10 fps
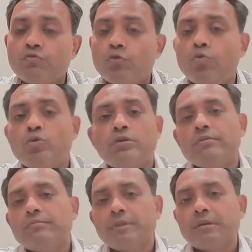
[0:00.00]

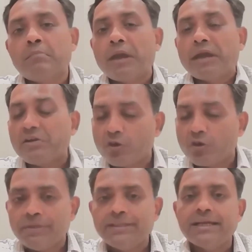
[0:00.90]
Q4, might
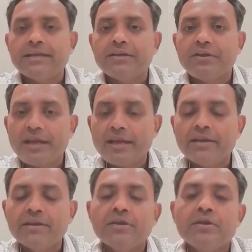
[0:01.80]
not be that
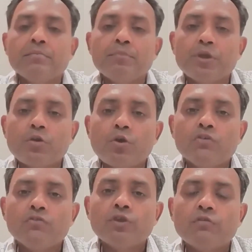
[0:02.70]
great
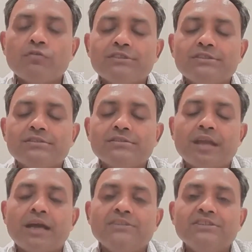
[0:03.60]
because one of its
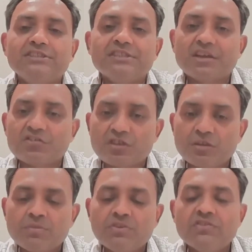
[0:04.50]
largest
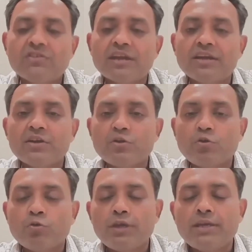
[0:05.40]
customers is
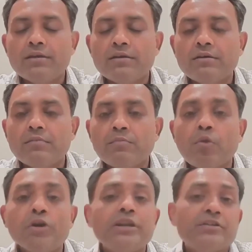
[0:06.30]
undergoing a
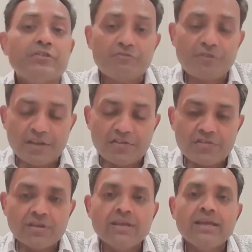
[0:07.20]
model
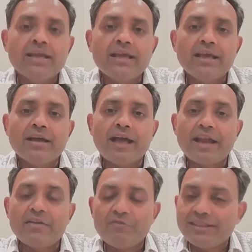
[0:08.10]
refresh.
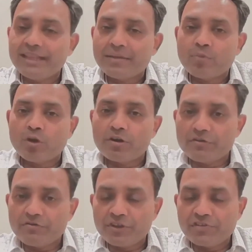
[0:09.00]
And when that
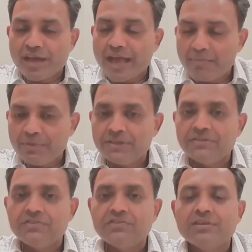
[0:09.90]
model refresh
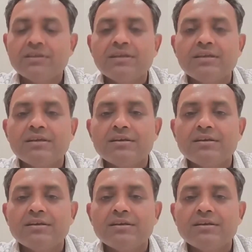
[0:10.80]
happens,